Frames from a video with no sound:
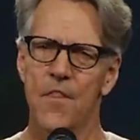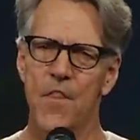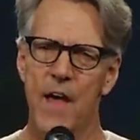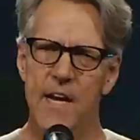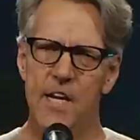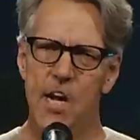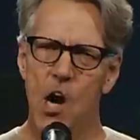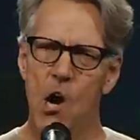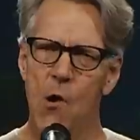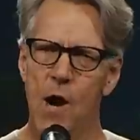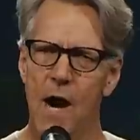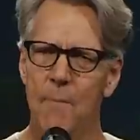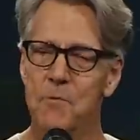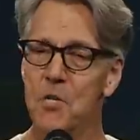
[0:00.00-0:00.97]
then
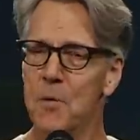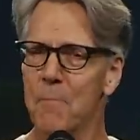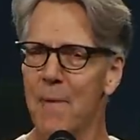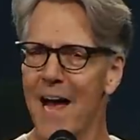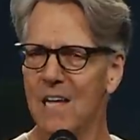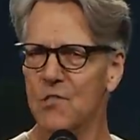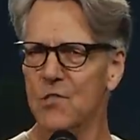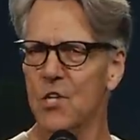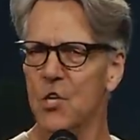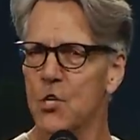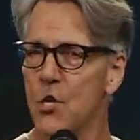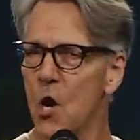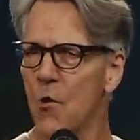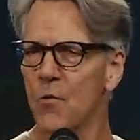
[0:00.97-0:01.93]
go up to
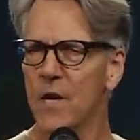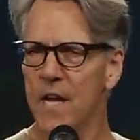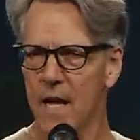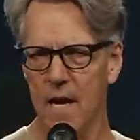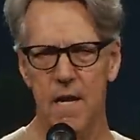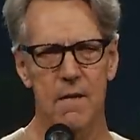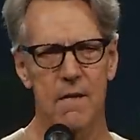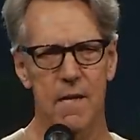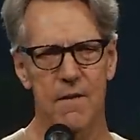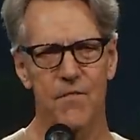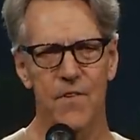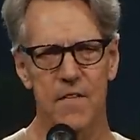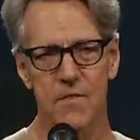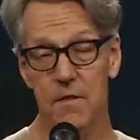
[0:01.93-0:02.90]
Macedonia
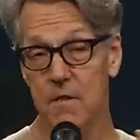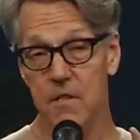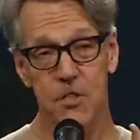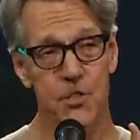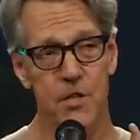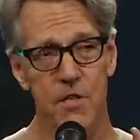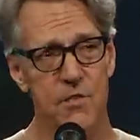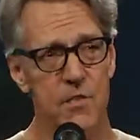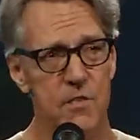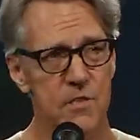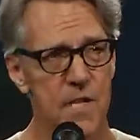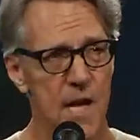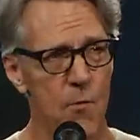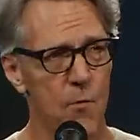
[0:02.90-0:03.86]
and visit the
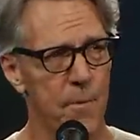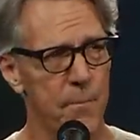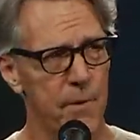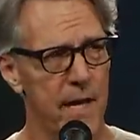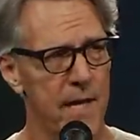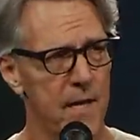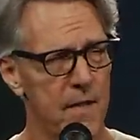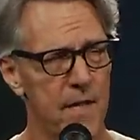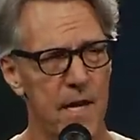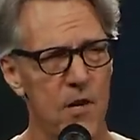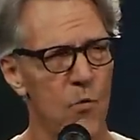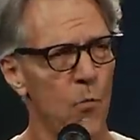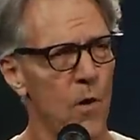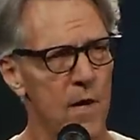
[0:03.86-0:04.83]
churches that were planted
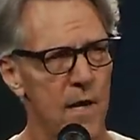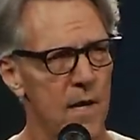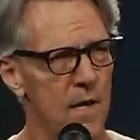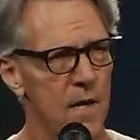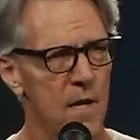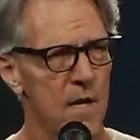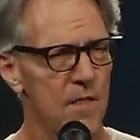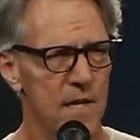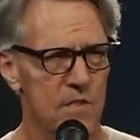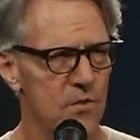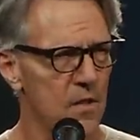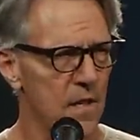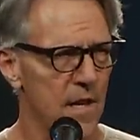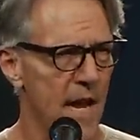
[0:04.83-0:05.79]
there, one in
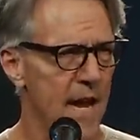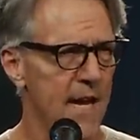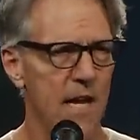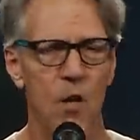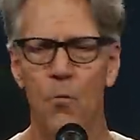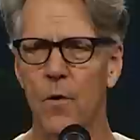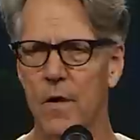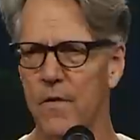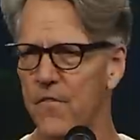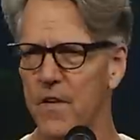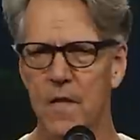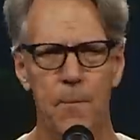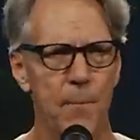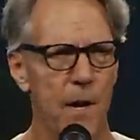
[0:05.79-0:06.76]
Thessalonica, one in
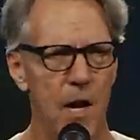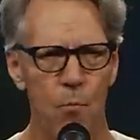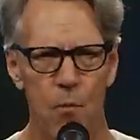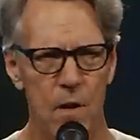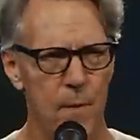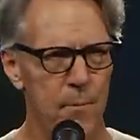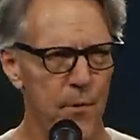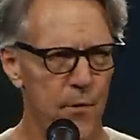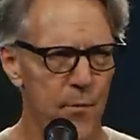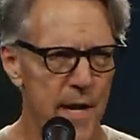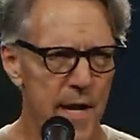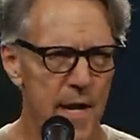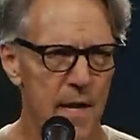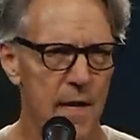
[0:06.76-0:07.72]
Philippi, one in
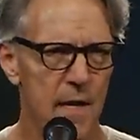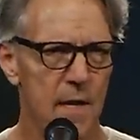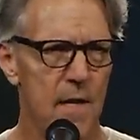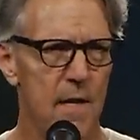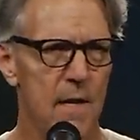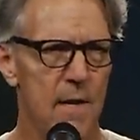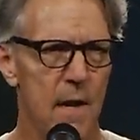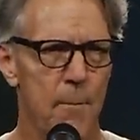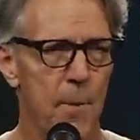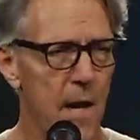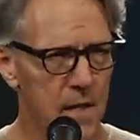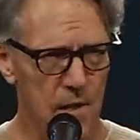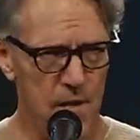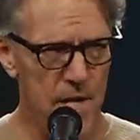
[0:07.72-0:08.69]
Berea,
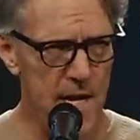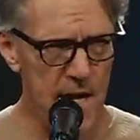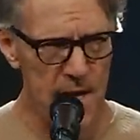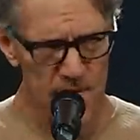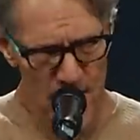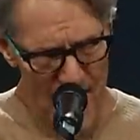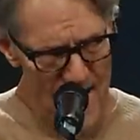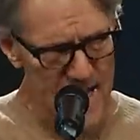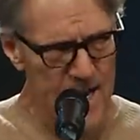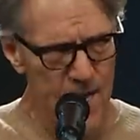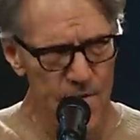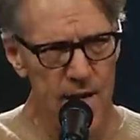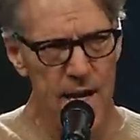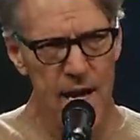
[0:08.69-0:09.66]
Apollonia, that
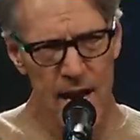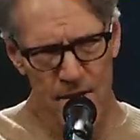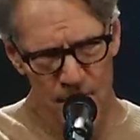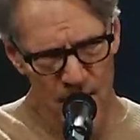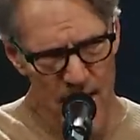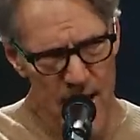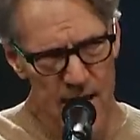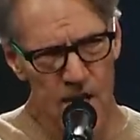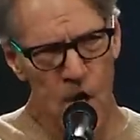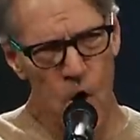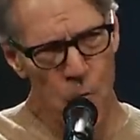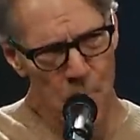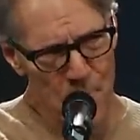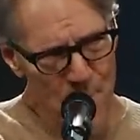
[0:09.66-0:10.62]
area, and then
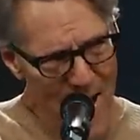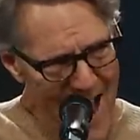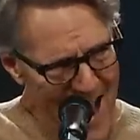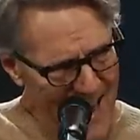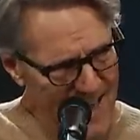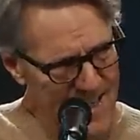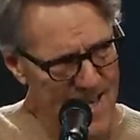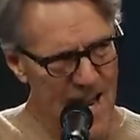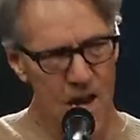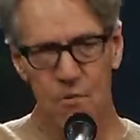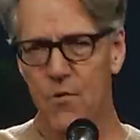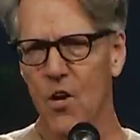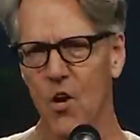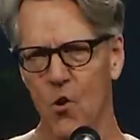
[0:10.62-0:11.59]
go back
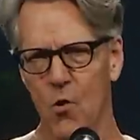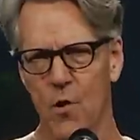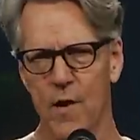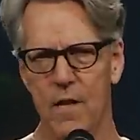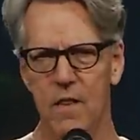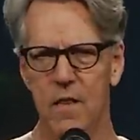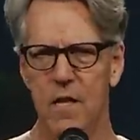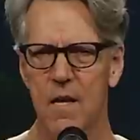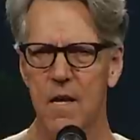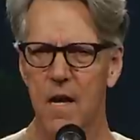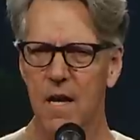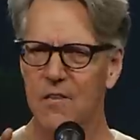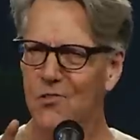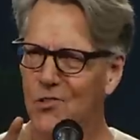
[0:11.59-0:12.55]
down to Corinth
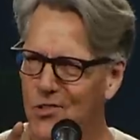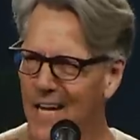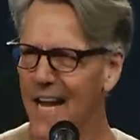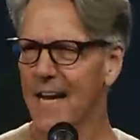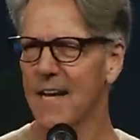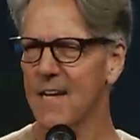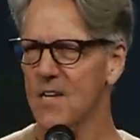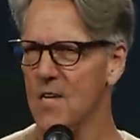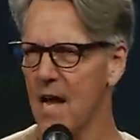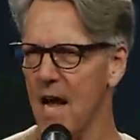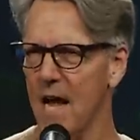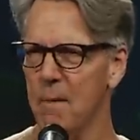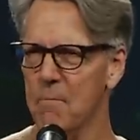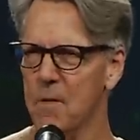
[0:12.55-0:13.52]
a second
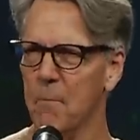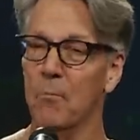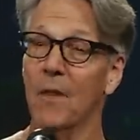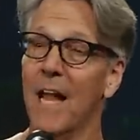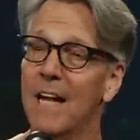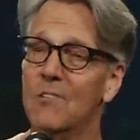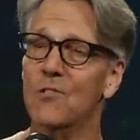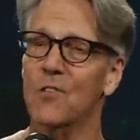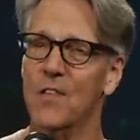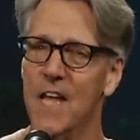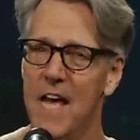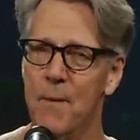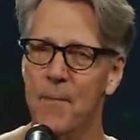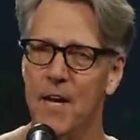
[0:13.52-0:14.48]
time to bless
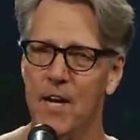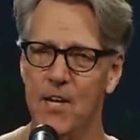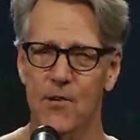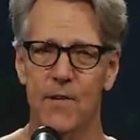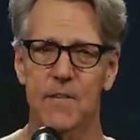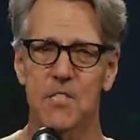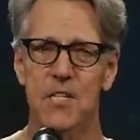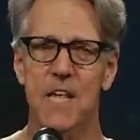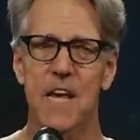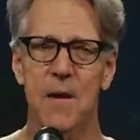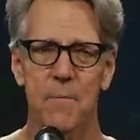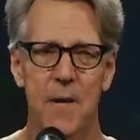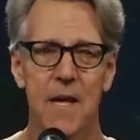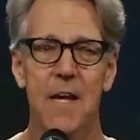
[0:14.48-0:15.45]
them and encourage
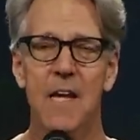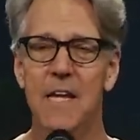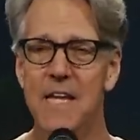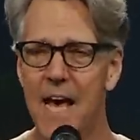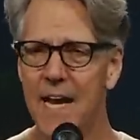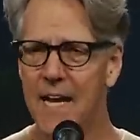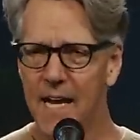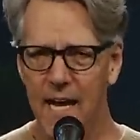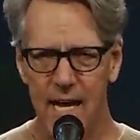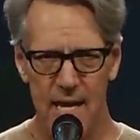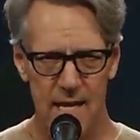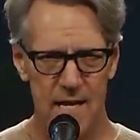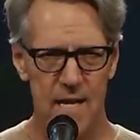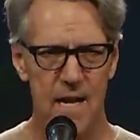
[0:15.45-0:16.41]
them yet
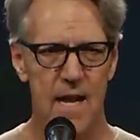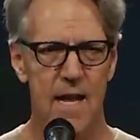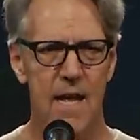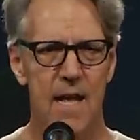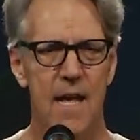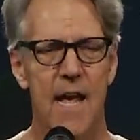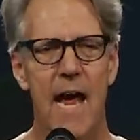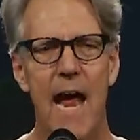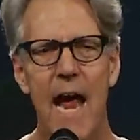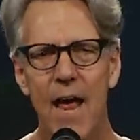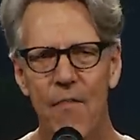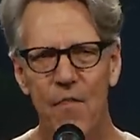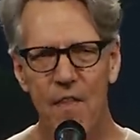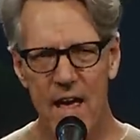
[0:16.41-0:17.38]
again,
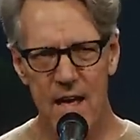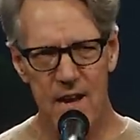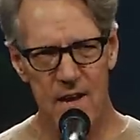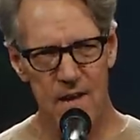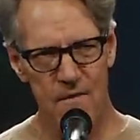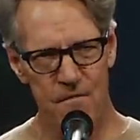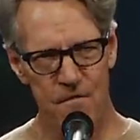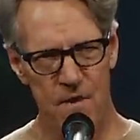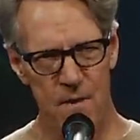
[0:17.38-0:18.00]
and then